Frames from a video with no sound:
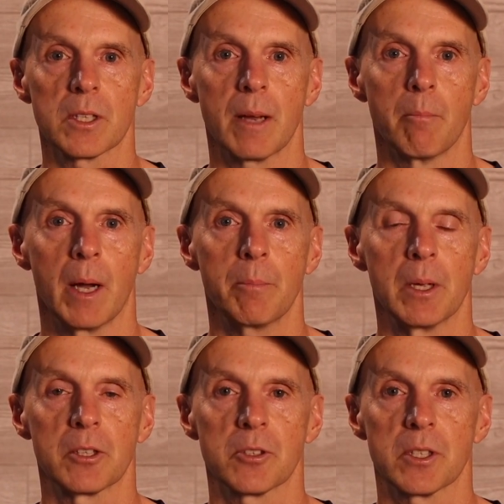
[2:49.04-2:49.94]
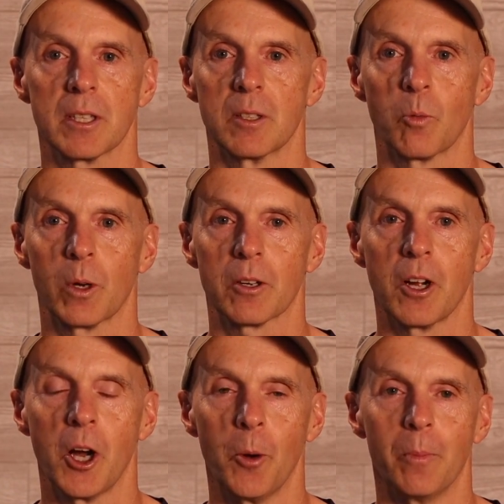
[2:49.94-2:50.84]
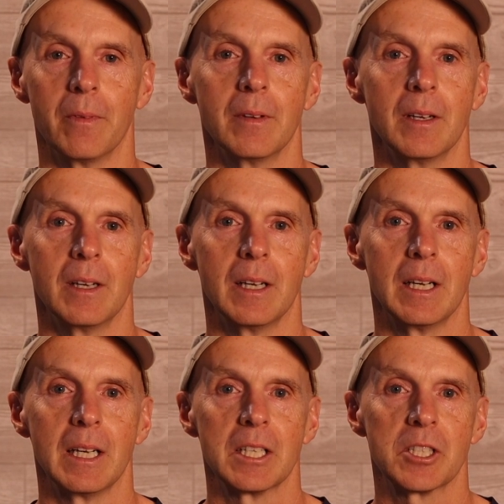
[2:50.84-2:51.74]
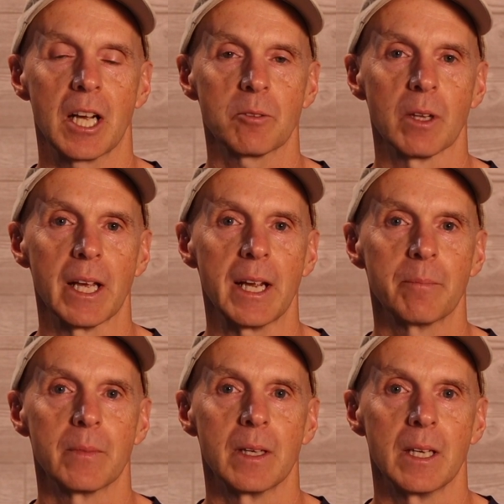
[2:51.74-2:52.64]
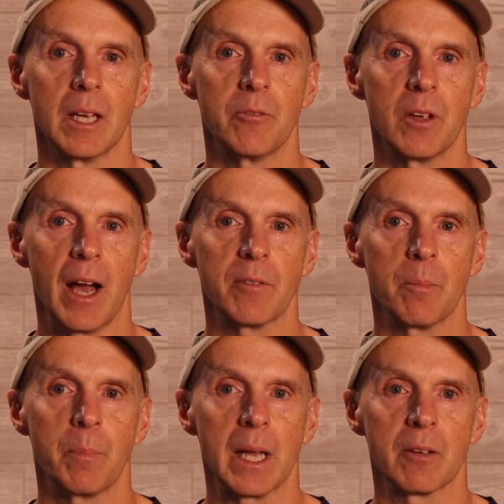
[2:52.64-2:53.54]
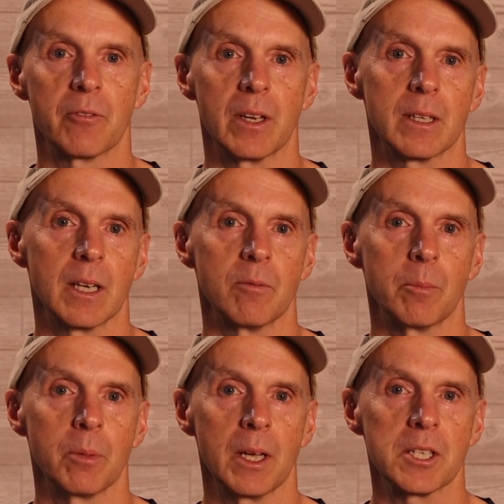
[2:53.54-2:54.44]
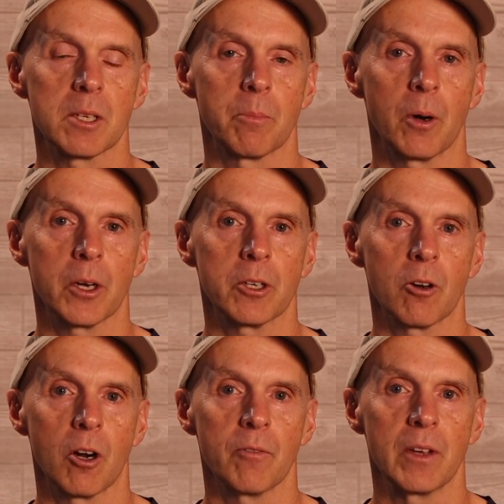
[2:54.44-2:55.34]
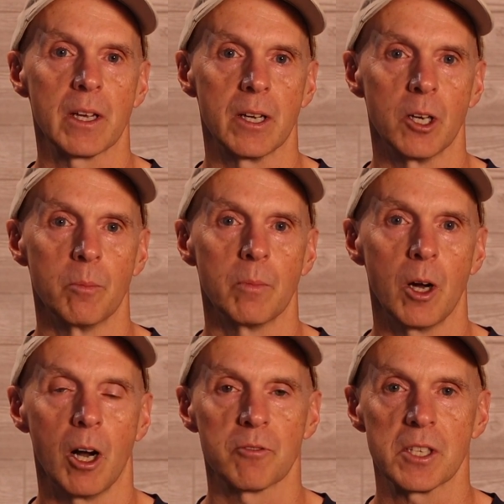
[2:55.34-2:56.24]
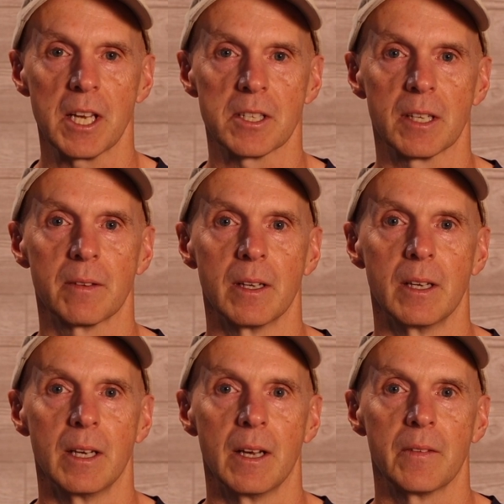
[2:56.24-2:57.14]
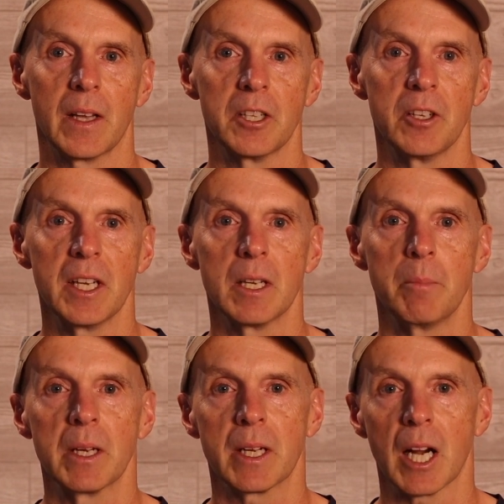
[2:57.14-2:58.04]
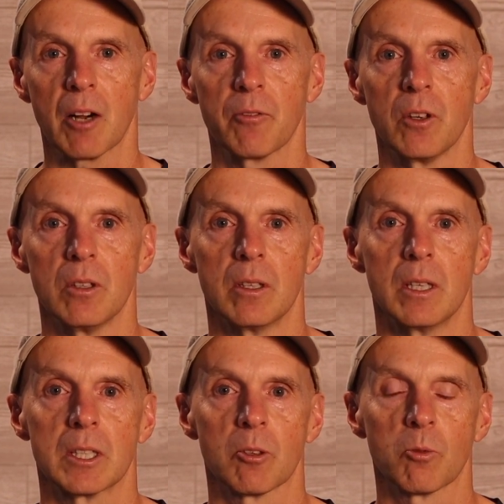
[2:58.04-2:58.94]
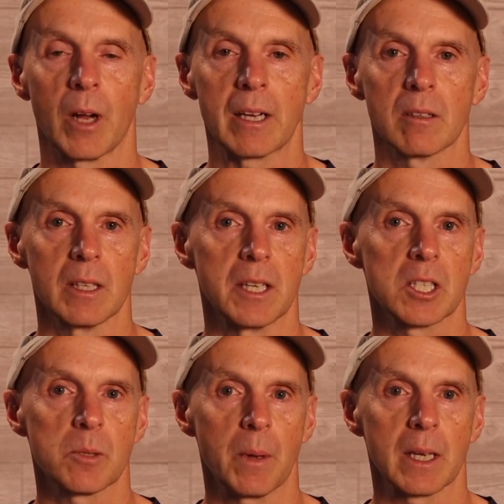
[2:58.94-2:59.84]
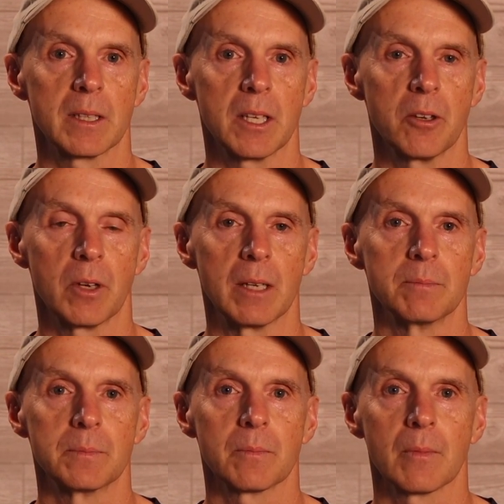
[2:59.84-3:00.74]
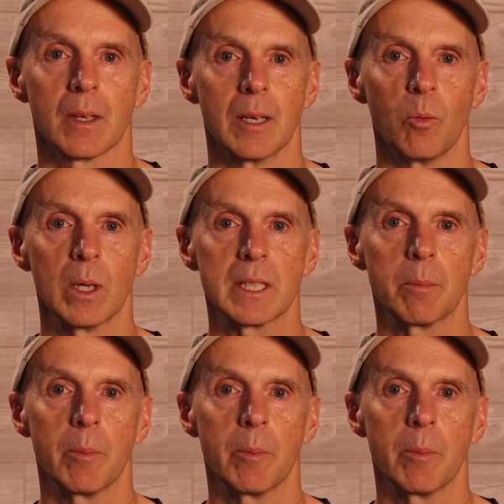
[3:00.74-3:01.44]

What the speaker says: that might be interested in a winter home. Generally, if you have the benefit of a place to park your RV at home off-season, then you need to be careful to regularly inspect the unit. One tip